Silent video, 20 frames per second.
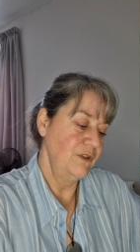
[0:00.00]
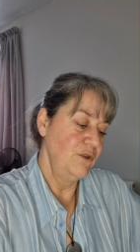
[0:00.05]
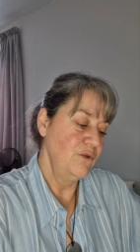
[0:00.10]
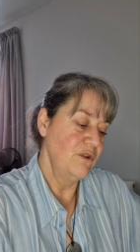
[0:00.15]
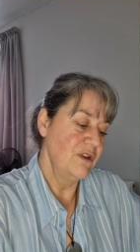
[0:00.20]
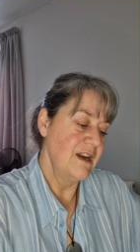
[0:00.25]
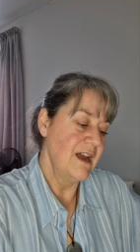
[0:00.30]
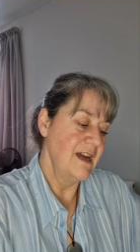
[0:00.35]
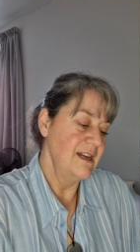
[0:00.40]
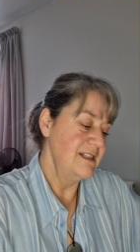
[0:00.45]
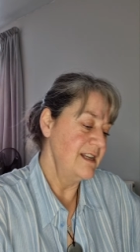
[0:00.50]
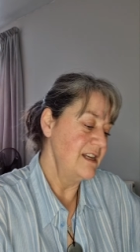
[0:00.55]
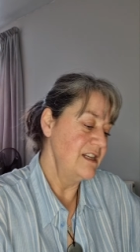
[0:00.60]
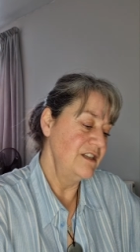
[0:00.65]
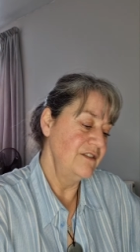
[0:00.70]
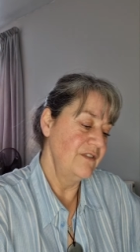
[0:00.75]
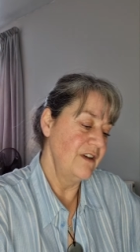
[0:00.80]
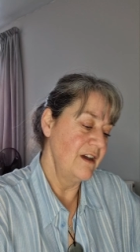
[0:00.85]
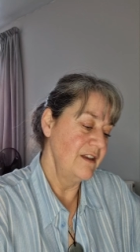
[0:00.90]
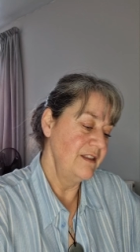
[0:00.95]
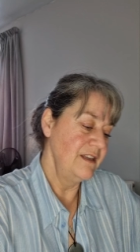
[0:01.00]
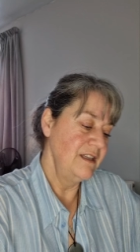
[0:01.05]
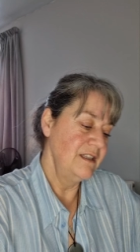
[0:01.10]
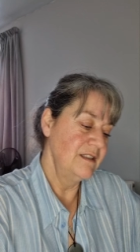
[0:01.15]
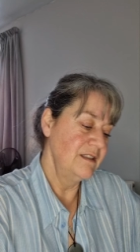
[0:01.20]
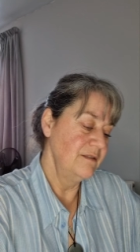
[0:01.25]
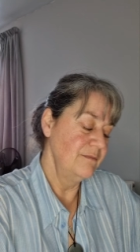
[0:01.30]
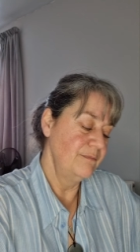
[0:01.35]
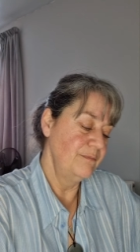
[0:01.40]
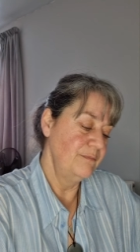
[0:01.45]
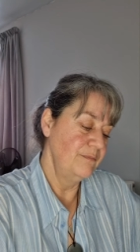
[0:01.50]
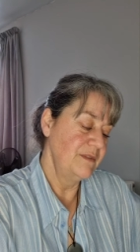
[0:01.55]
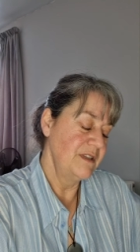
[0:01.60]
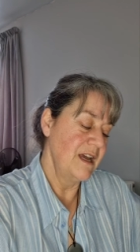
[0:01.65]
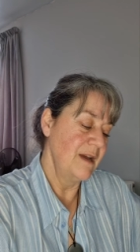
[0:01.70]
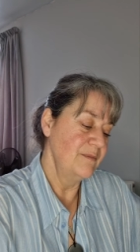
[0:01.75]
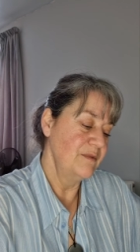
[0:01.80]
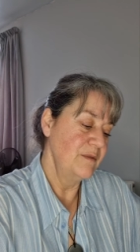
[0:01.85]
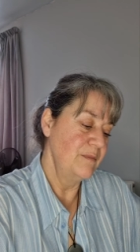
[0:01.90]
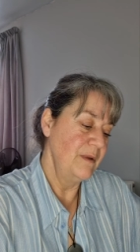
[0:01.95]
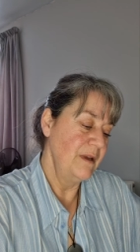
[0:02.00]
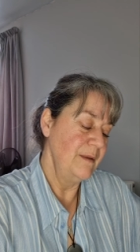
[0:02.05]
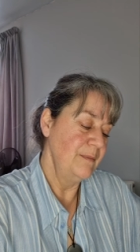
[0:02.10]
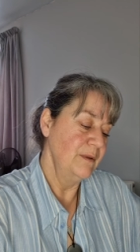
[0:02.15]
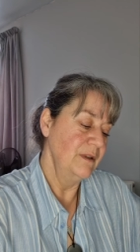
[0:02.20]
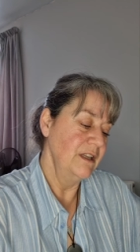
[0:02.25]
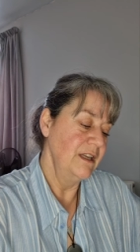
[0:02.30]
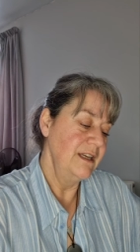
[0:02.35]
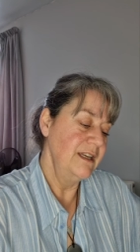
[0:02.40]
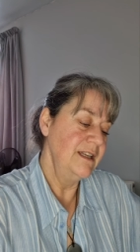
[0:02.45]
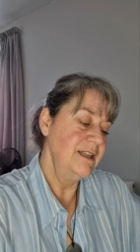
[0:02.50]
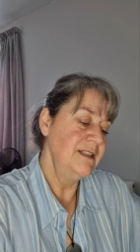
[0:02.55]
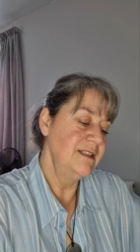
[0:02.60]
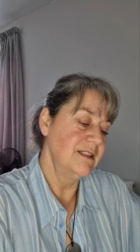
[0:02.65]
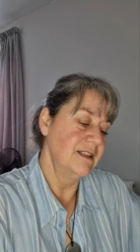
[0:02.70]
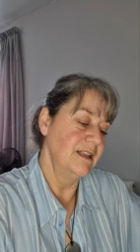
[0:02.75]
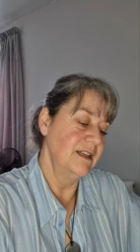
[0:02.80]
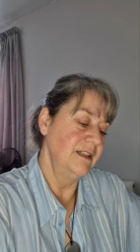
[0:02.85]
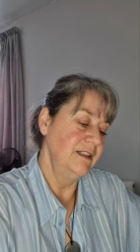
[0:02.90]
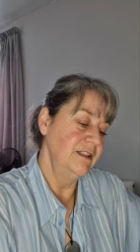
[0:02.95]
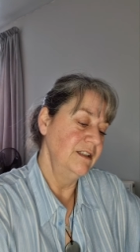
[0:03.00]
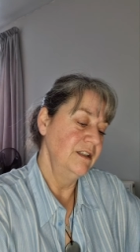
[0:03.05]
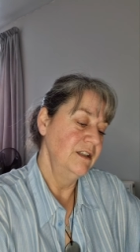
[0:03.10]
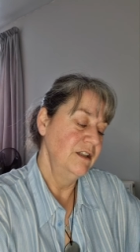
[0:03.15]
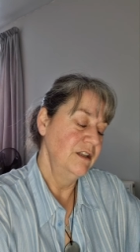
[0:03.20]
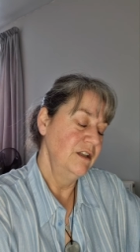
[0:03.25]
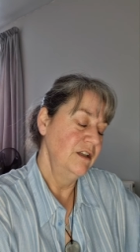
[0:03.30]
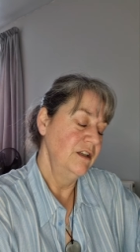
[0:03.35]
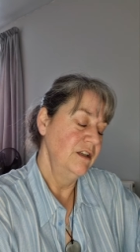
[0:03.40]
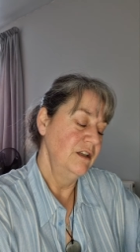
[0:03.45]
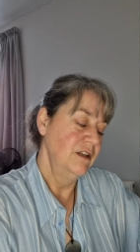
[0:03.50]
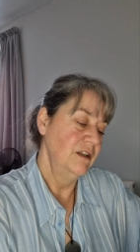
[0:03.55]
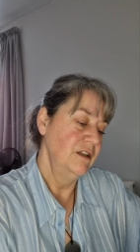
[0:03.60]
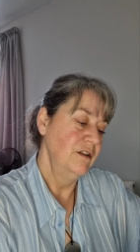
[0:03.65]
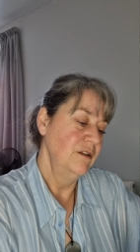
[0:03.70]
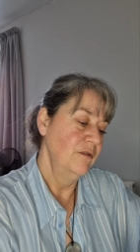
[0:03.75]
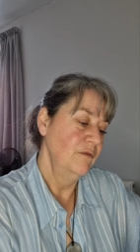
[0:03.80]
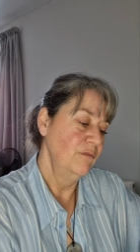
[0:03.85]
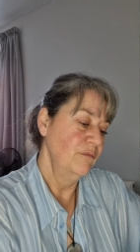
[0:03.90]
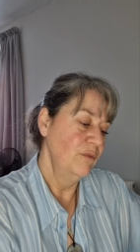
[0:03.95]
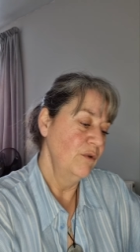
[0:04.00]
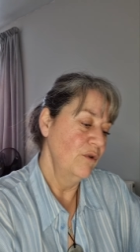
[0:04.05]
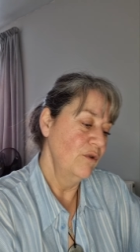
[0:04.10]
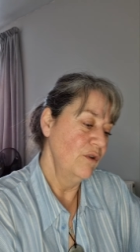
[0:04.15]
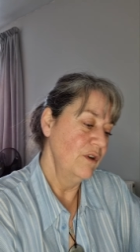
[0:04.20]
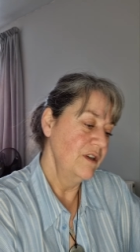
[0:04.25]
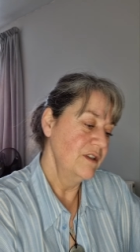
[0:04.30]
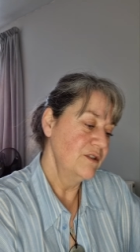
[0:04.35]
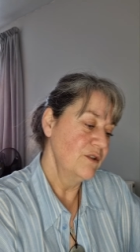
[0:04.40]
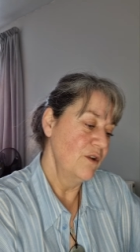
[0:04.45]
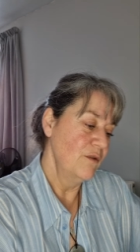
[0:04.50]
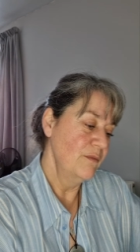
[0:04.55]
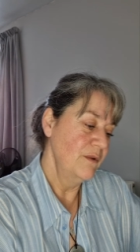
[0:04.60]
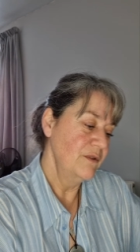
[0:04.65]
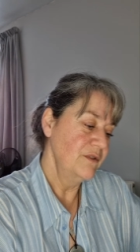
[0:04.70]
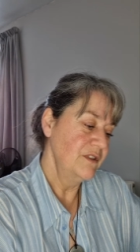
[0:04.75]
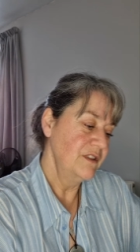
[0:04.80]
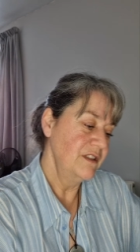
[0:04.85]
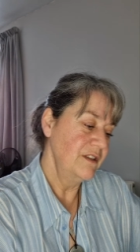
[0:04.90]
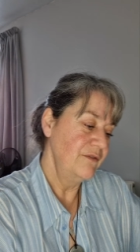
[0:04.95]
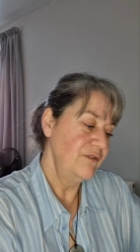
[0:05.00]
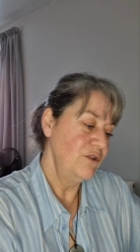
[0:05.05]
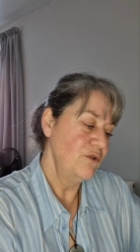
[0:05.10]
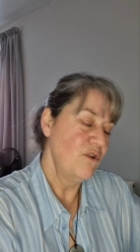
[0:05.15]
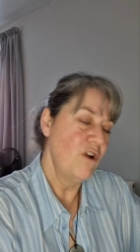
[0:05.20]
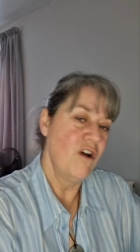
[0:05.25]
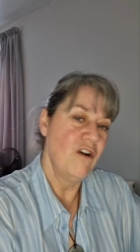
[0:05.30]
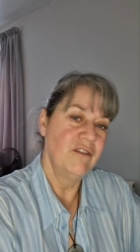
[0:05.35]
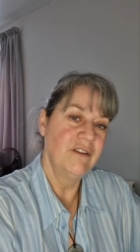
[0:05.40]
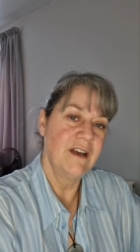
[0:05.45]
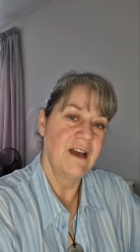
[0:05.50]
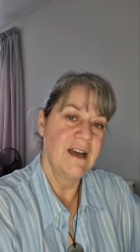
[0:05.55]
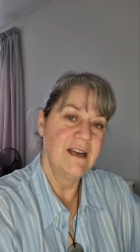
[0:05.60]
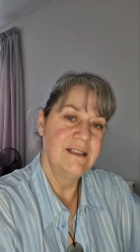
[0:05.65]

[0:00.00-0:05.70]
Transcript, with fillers: You can identify these types of people easily, but it's almost as if you can't